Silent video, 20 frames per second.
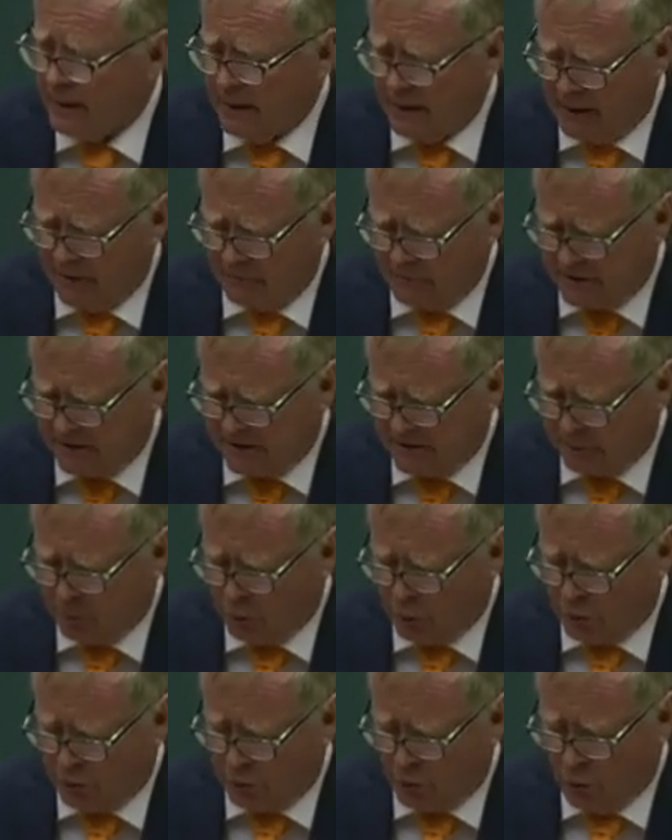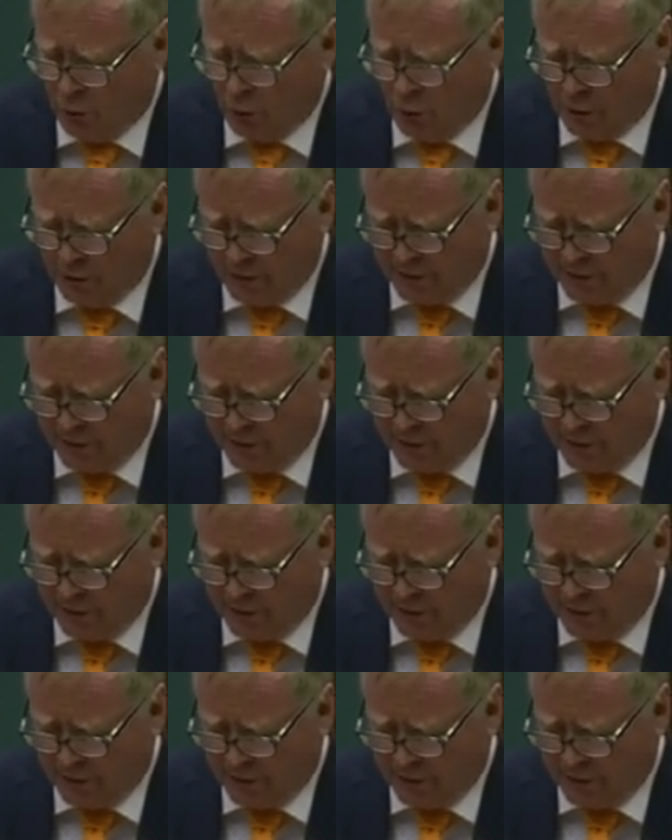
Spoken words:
having supported all of